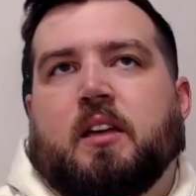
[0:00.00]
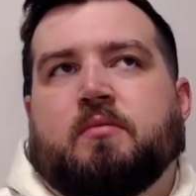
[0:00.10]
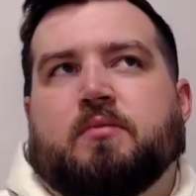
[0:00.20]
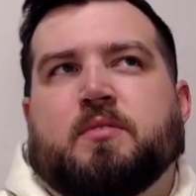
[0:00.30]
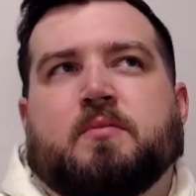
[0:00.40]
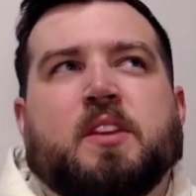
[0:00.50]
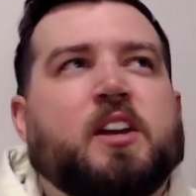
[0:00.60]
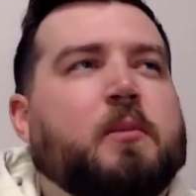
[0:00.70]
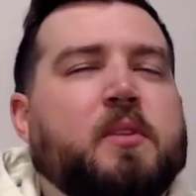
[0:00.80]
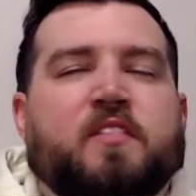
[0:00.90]
It was
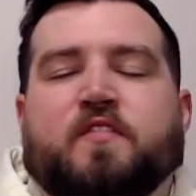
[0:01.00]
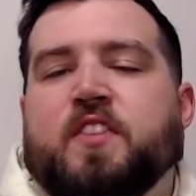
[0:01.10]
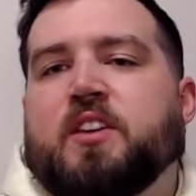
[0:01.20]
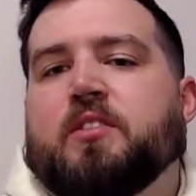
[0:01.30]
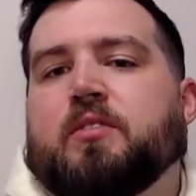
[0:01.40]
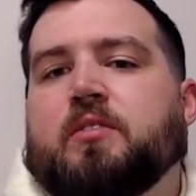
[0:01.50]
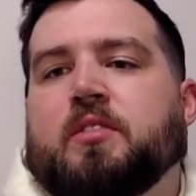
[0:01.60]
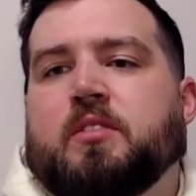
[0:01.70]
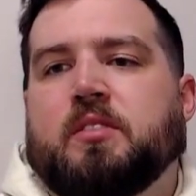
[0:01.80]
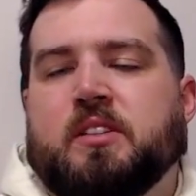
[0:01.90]
near midfield.
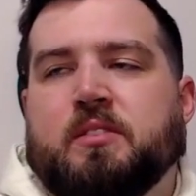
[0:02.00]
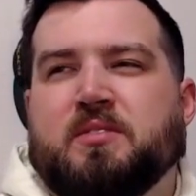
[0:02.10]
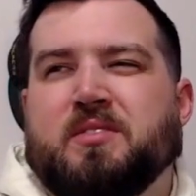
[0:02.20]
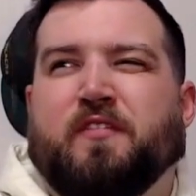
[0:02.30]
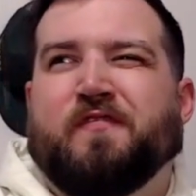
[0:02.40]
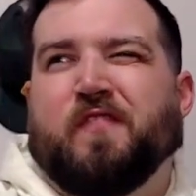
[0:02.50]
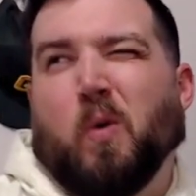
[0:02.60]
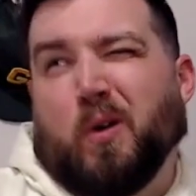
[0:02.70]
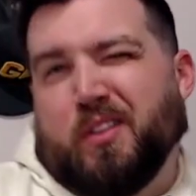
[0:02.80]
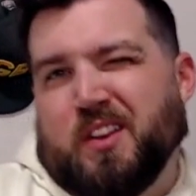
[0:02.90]
It was a
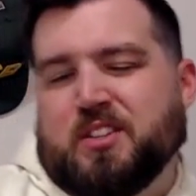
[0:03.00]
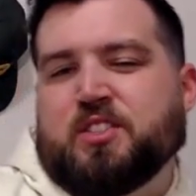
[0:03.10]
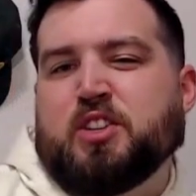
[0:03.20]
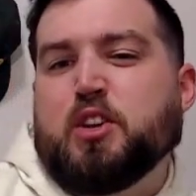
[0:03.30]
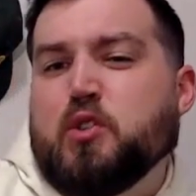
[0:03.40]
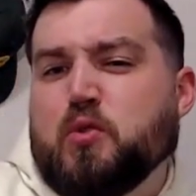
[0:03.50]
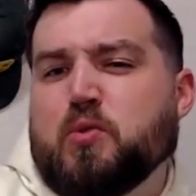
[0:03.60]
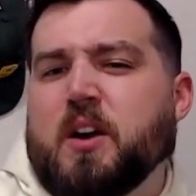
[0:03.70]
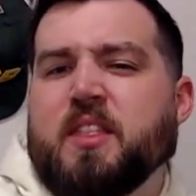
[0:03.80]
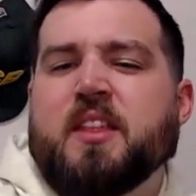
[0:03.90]
4th and
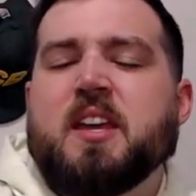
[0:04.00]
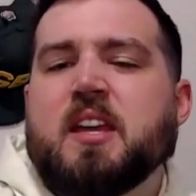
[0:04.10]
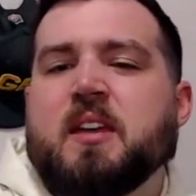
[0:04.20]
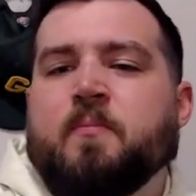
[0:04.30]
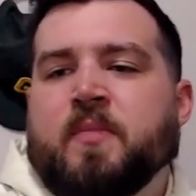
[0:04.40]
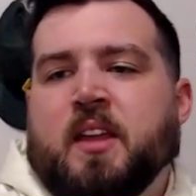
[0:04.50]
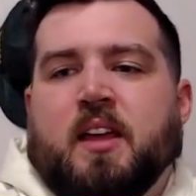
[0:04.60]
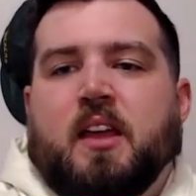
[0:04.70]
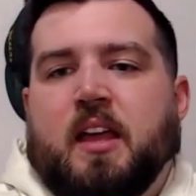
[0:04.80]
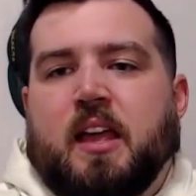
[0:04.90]
2, I think.
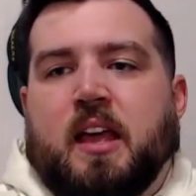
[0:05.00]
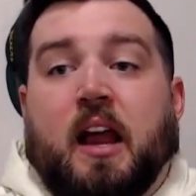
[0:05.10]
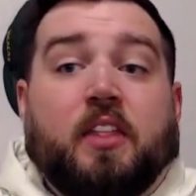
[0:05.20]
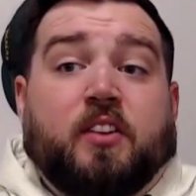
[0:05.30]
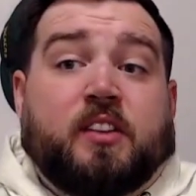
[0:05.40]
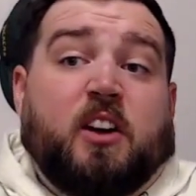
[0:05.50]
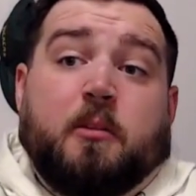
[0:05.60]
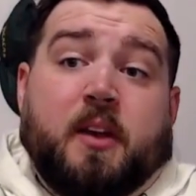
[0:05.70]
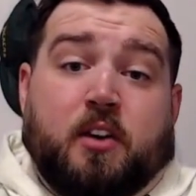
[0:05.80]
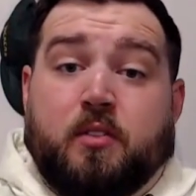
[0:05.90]
And I thought that would
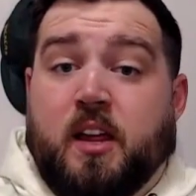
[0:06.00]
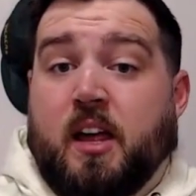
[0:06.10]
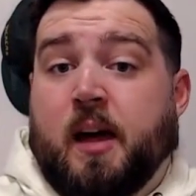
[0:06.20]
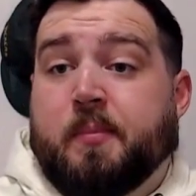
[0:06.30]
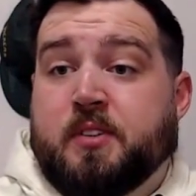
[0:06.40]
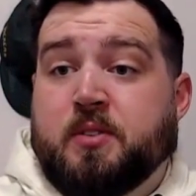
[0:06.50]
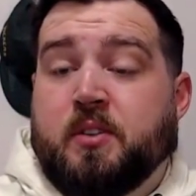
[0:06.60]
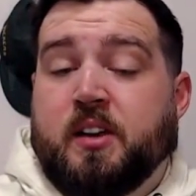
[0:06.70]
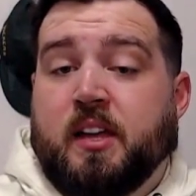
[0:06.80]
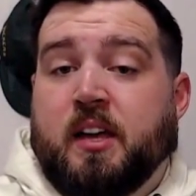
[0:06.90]
have been a great
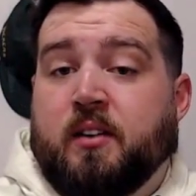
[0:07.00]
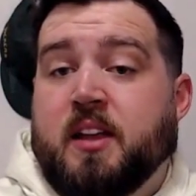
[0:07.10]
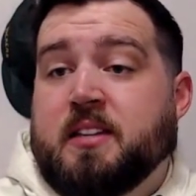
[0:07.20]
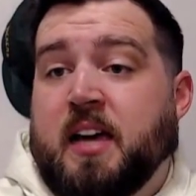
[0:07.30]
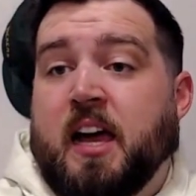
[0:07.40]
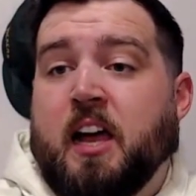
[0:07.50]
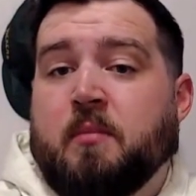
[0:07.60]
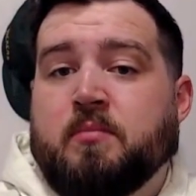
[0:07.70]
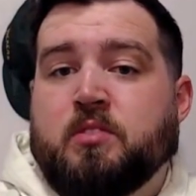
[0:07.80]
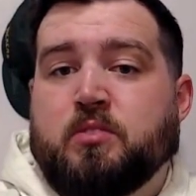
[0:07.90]
opportunity, a great
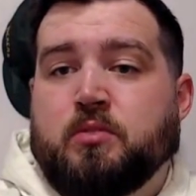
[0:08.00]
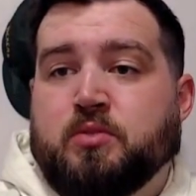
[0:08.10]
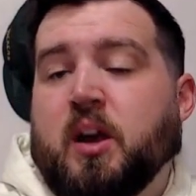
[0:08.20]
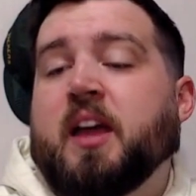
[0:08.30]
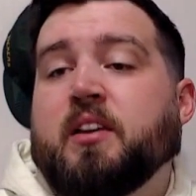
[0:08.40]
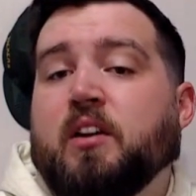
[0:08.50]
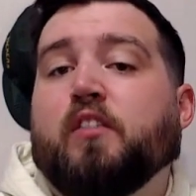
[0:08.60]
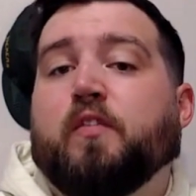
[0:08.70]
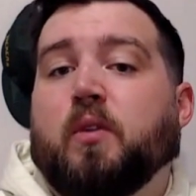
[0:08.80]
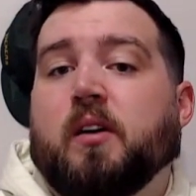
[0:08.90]
time to try and
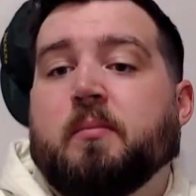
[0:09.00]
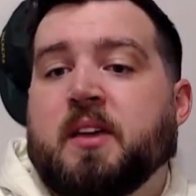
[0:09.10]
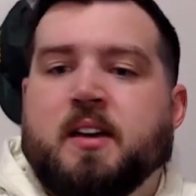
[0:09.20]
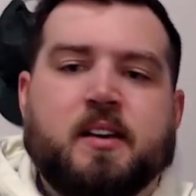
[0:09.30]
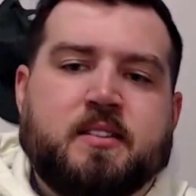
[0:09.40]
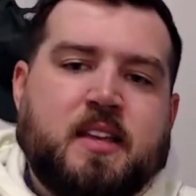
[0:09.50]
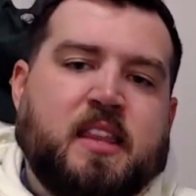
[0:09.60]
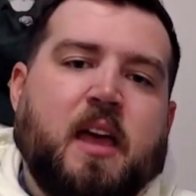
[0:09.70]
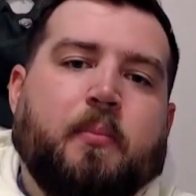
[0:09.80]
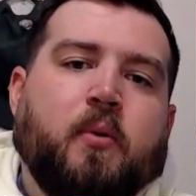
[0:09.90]
go for it. Because at
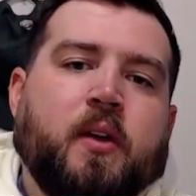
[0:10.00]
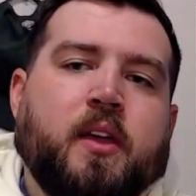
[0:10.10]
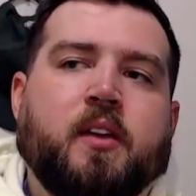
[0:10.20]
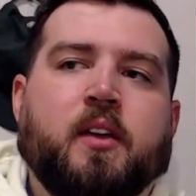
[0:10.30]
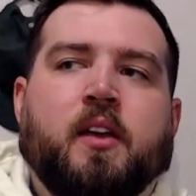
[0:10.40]
that point,